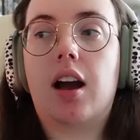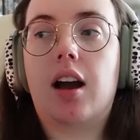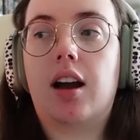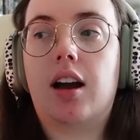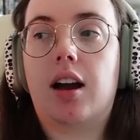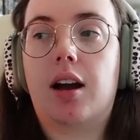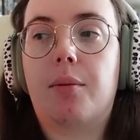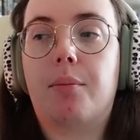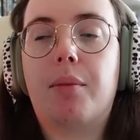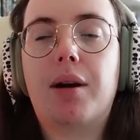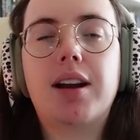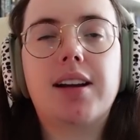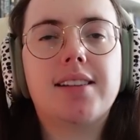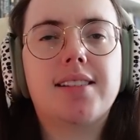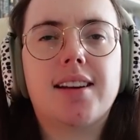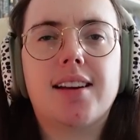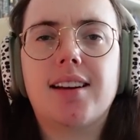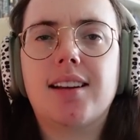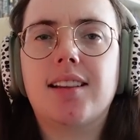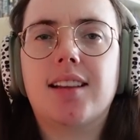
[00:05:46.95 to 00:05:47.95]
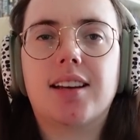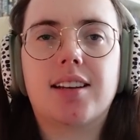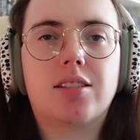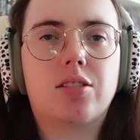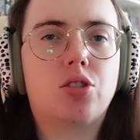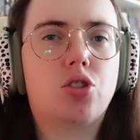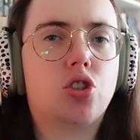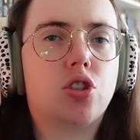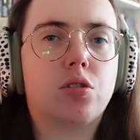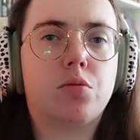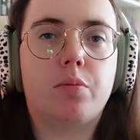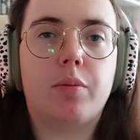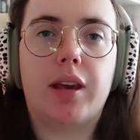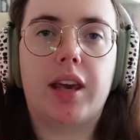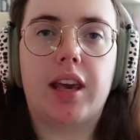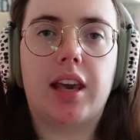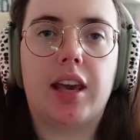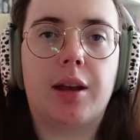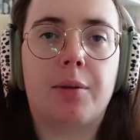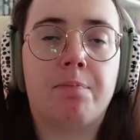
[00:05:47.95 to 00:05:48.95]
My anxiety likes to just
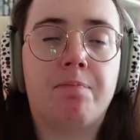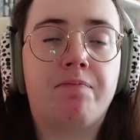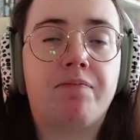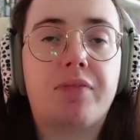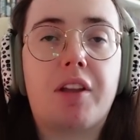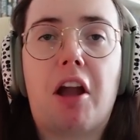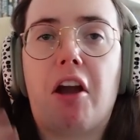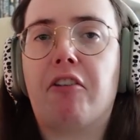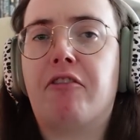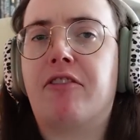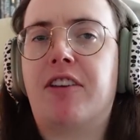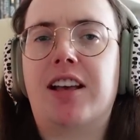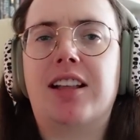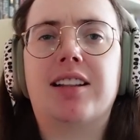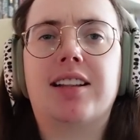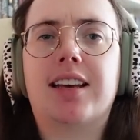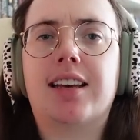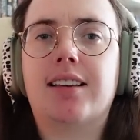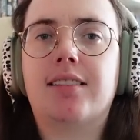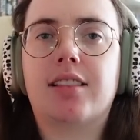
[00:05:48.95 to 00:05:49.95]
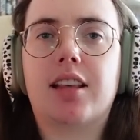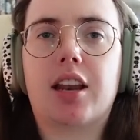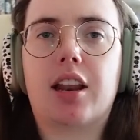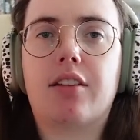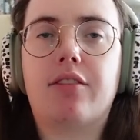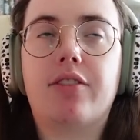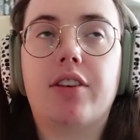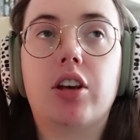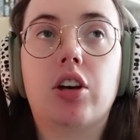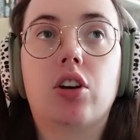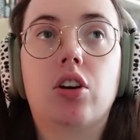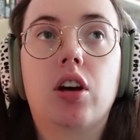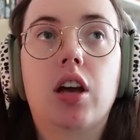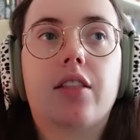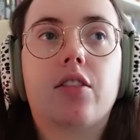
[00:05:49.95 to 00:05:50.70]
be a feeling that I feel.